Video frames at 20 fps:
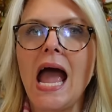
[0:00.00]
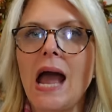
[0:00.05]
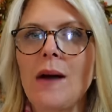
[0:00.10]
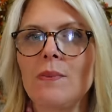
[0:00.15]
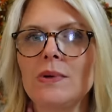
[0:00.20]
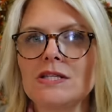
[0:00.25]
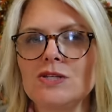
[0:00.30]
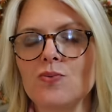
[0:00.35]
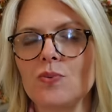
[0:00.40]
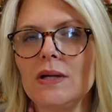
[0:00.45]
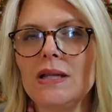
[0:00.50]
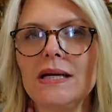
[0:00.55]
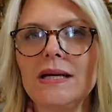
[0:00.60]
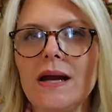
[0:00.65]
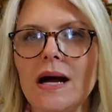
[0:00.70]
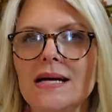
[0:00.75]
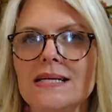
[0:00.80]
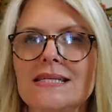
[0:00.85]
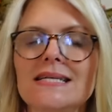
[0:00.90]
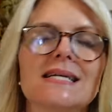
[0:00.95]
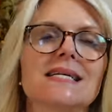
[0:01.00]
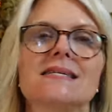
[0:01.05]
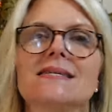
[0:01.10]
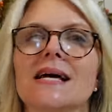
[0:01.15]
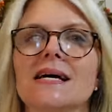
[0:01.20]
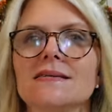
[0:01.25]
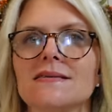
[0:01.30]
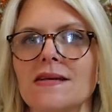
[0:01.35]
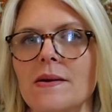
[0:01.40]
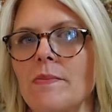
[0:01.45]
And what's really nice is
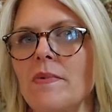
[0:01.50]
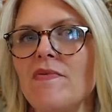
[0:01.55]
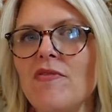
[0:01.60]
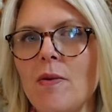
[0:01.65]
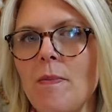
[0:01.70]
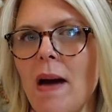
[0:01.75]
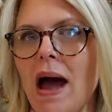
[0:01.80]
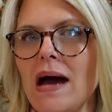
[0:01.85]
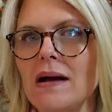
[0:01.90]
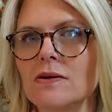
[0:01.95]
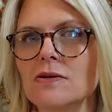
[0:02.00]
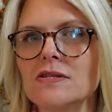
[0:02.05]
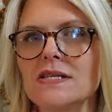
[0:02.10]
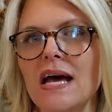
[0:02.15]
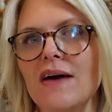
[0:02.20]
that some of the patterns